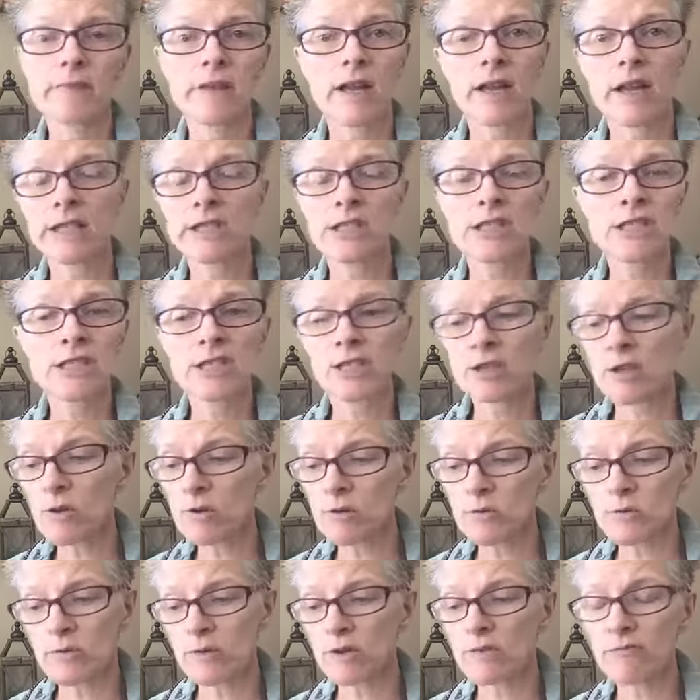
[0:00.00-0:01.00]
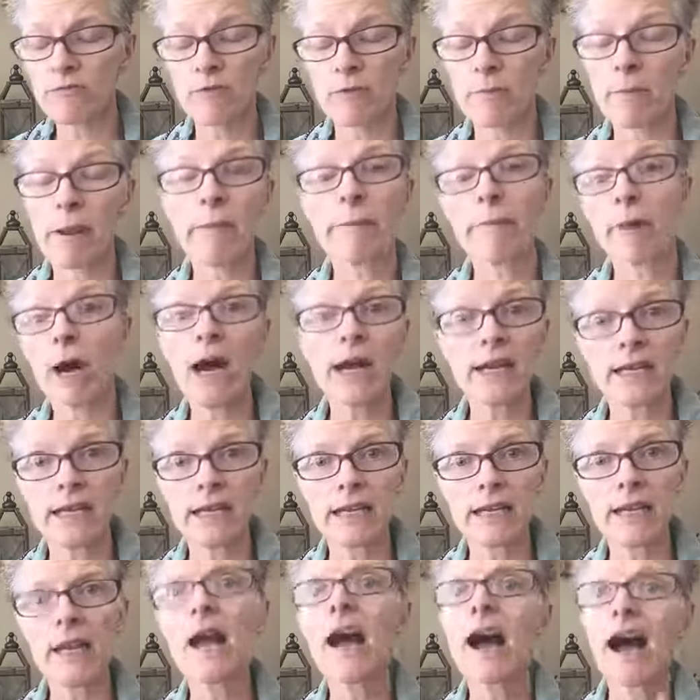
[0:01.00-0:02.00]
I just don't. For my
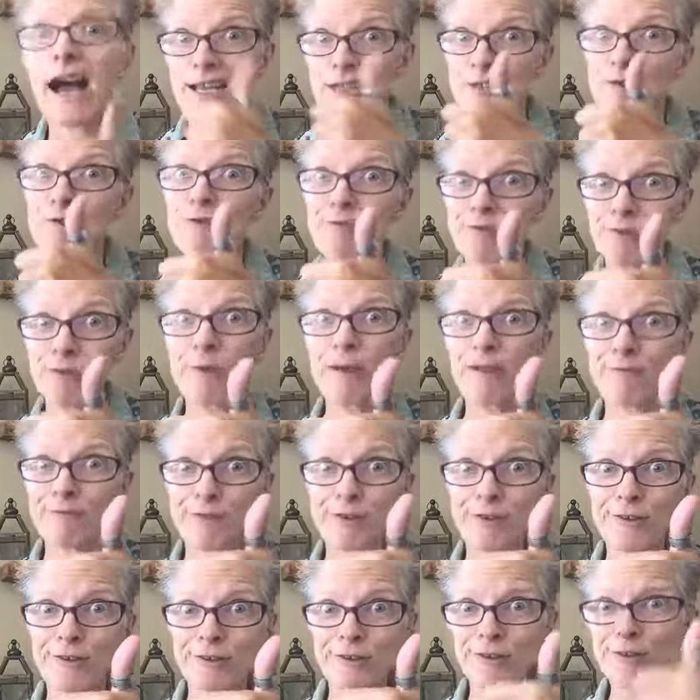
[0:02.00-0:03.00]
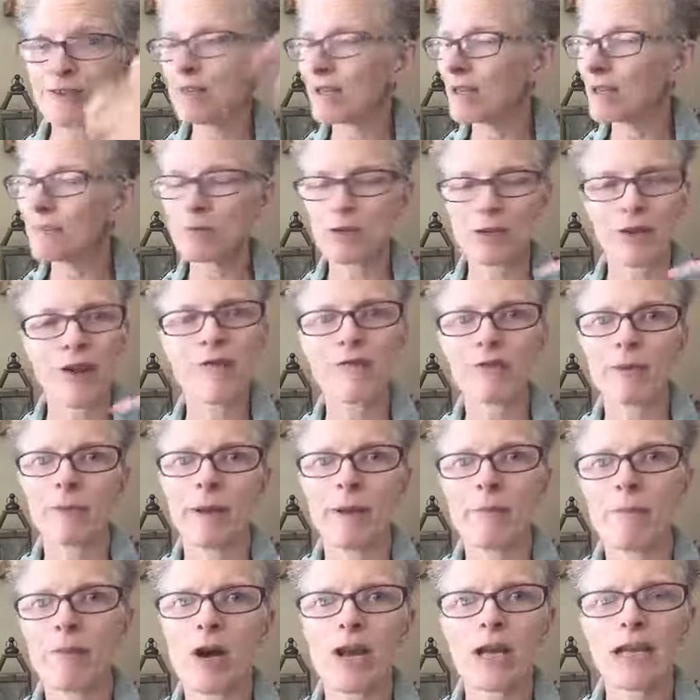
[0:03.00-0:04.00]
body, I do for my food, but not for
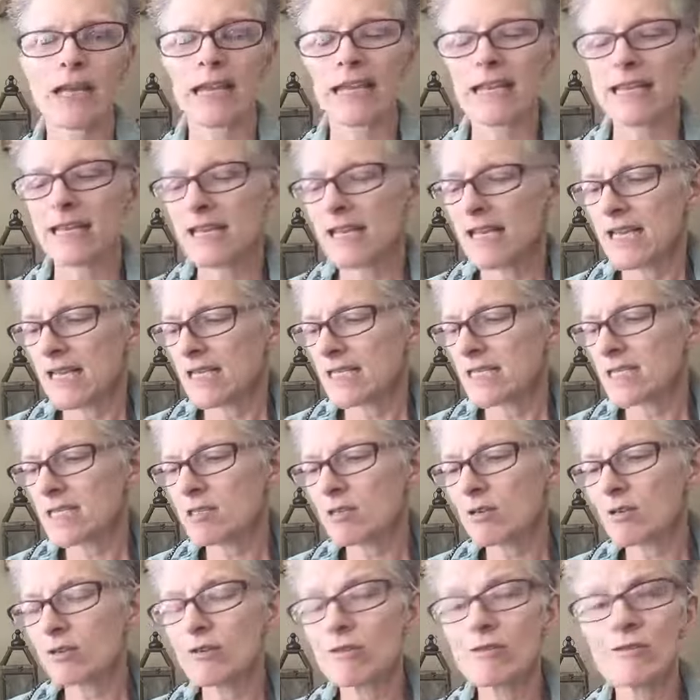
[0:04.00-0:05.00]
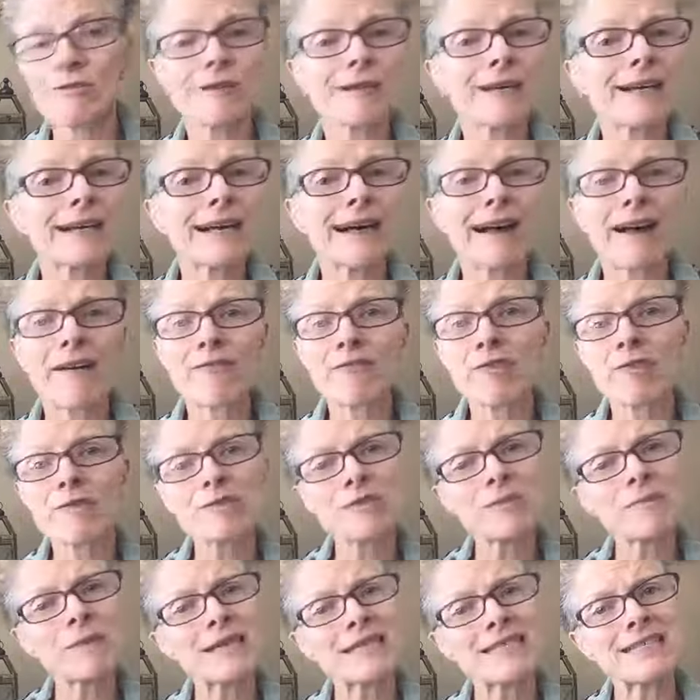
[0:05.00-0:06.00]
my body. So those
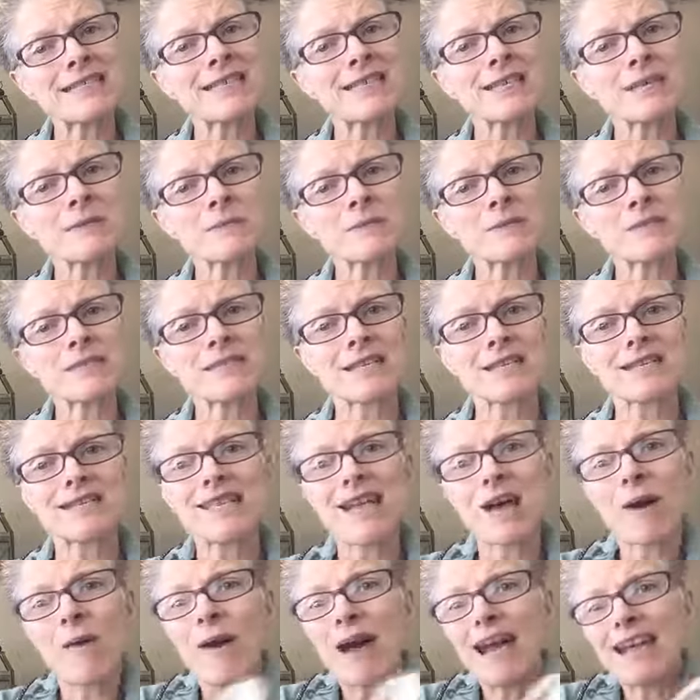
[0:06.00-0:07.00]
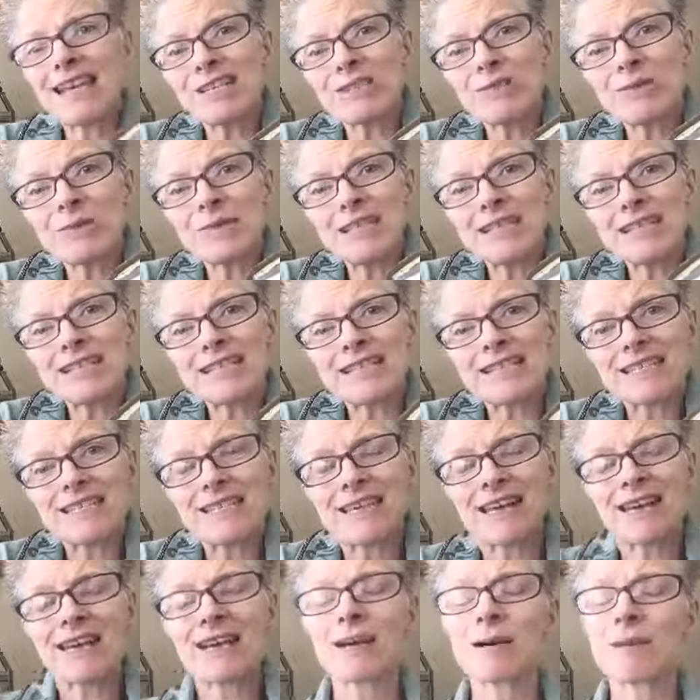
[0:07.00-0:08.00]
are my tips. That's how I do it.
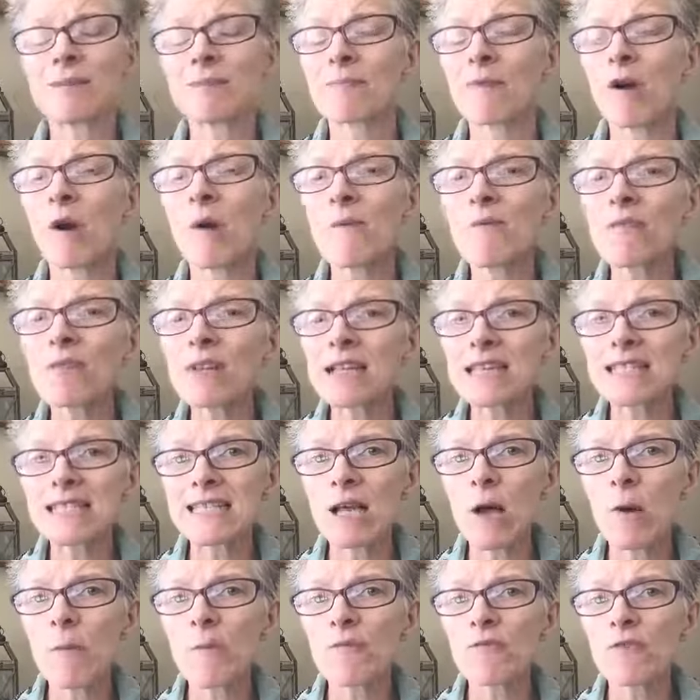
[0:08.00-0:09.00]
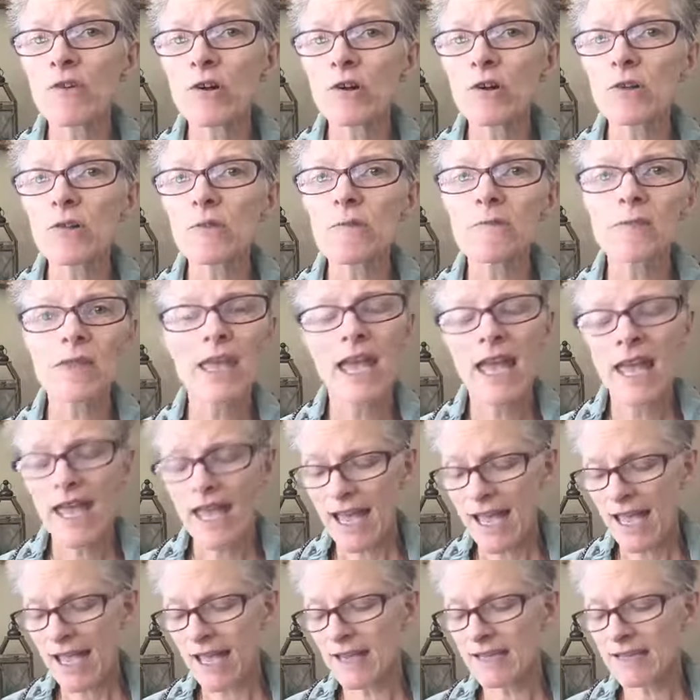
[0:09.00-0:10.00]
Hopefully it's helpful,
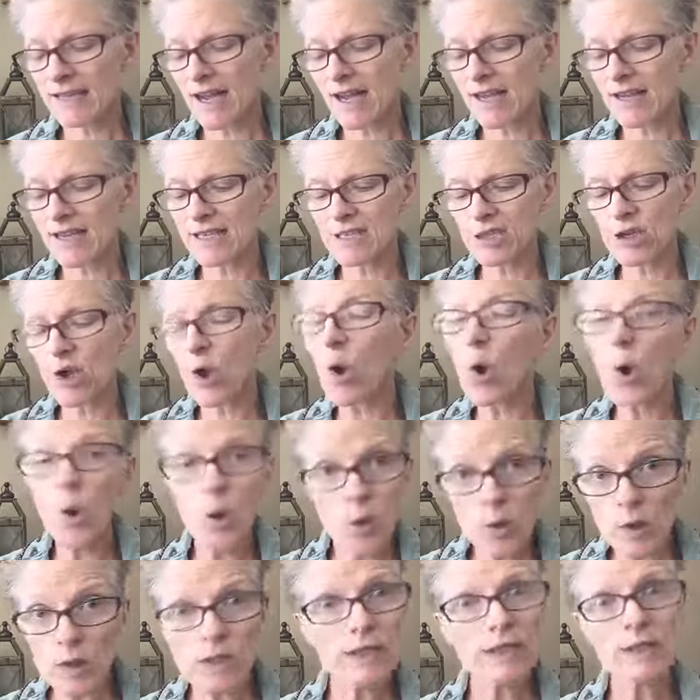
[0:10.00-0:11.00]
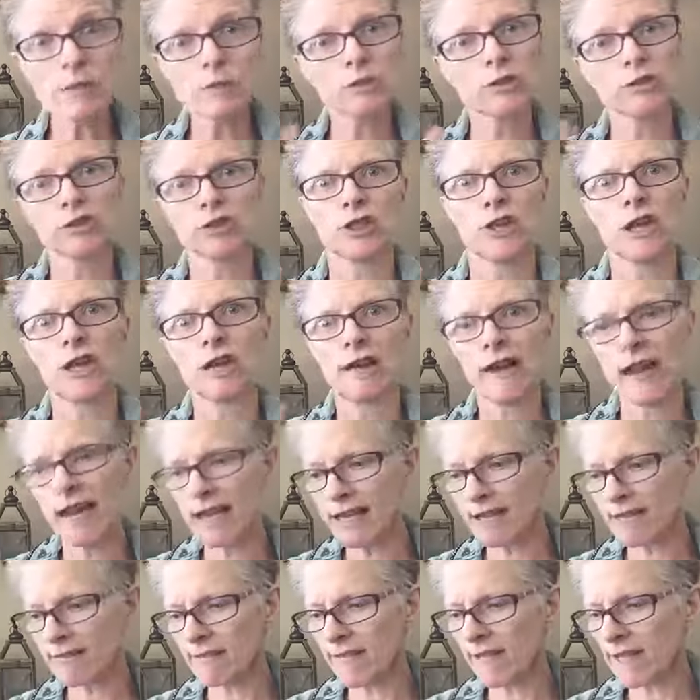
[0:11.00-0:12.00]
and I totally will share
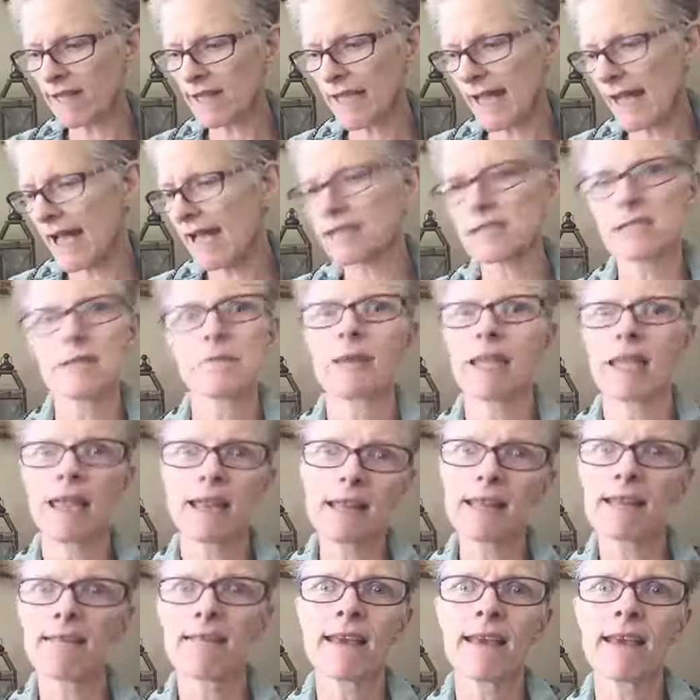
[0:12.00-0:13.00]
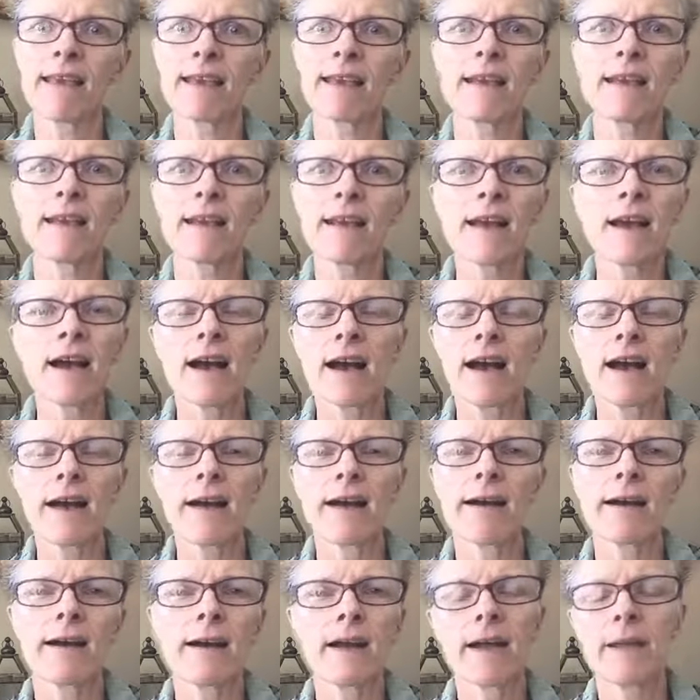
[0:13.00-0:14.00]
anything. Ask me anything.
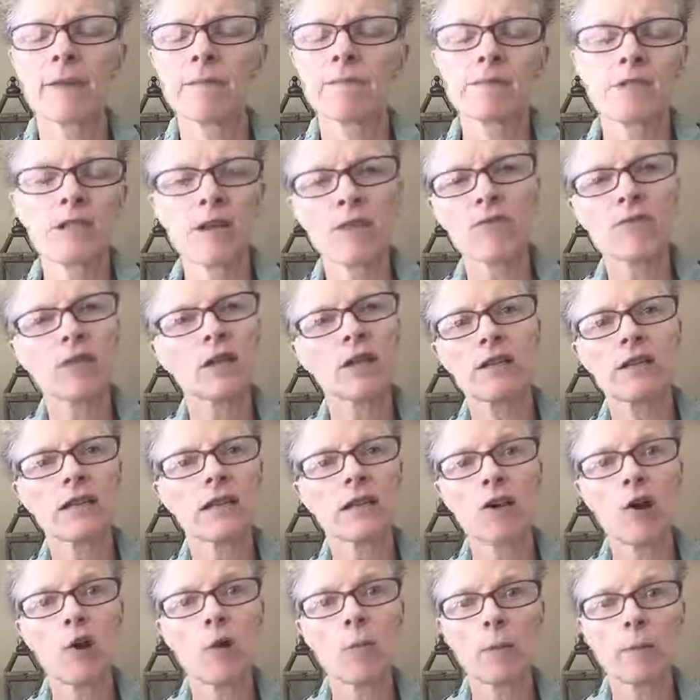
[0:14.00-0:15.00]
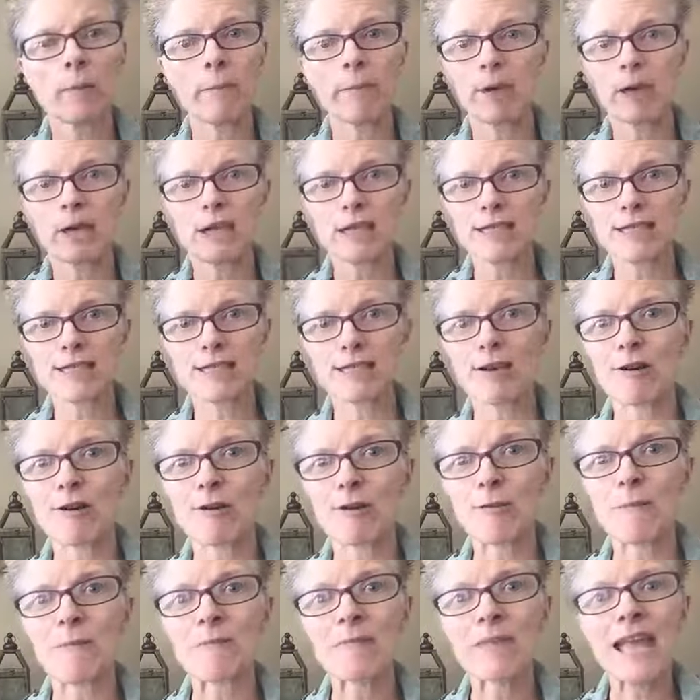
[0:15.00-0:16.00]
I'm definitely an open book.
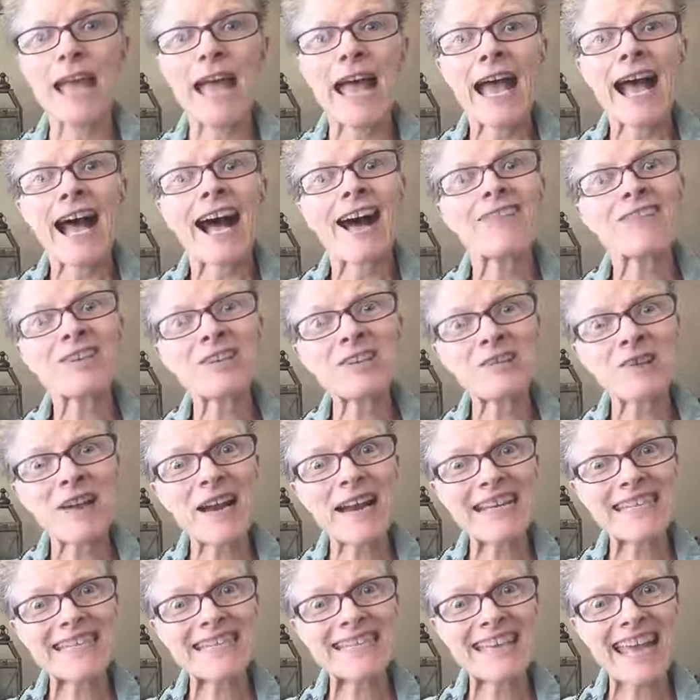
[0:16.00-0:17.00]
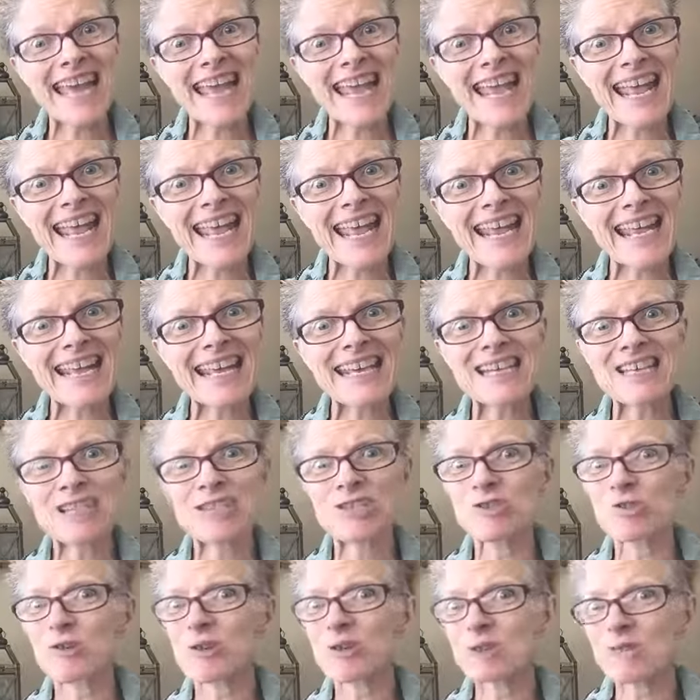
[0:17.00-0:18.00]
So have a great day.
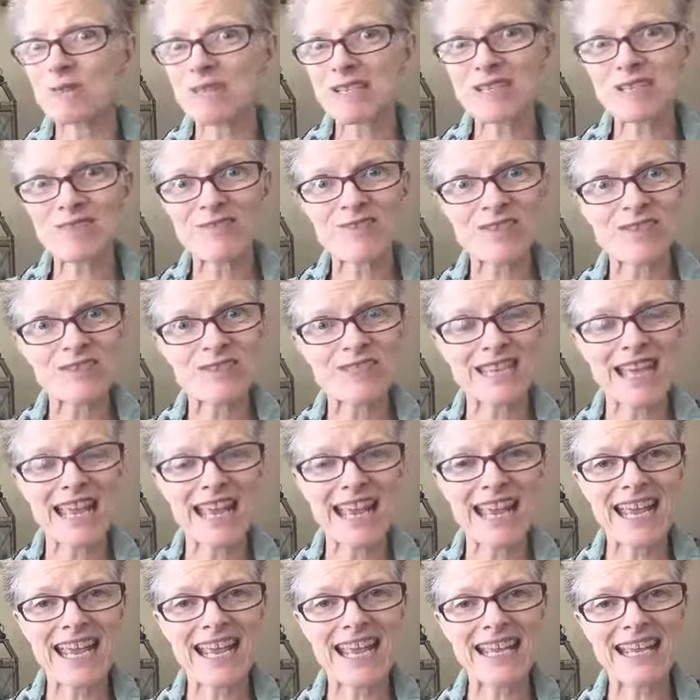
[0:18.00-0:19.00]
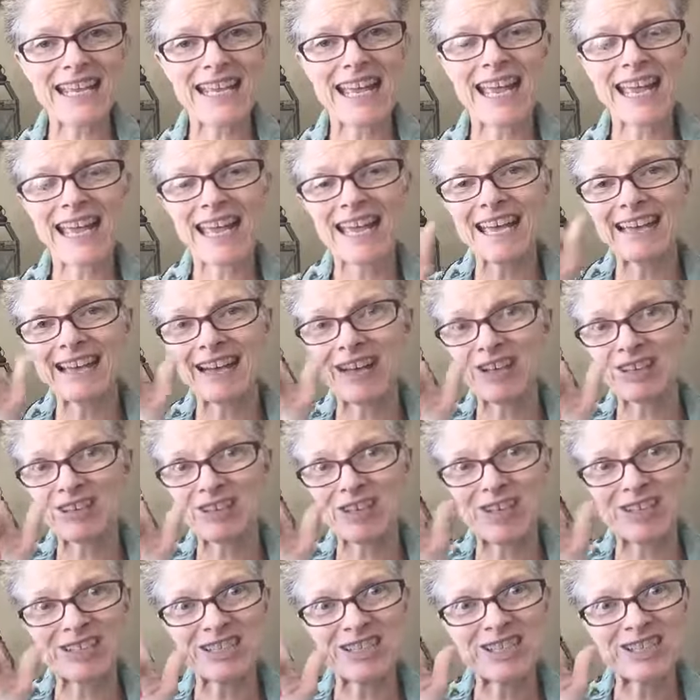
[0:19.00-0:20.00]
Enjoy the rest of your day, and I'll
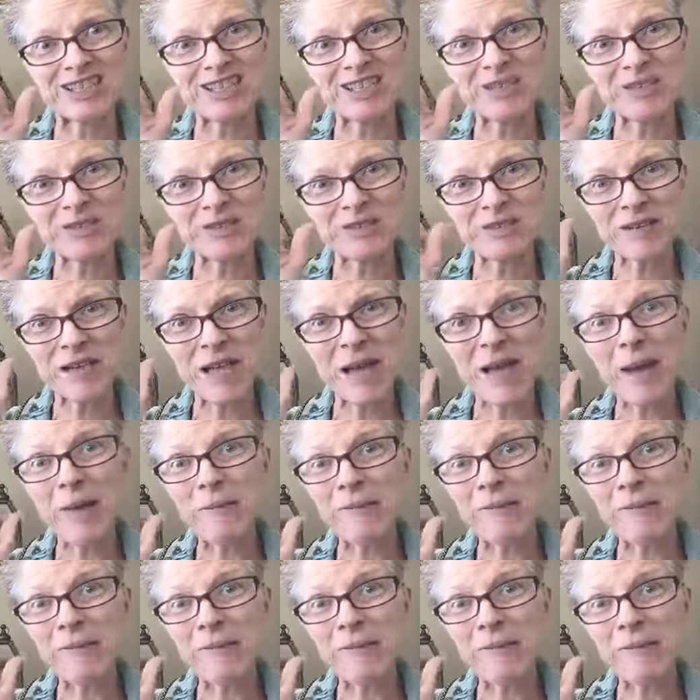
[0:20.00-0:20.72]
talk to you soon.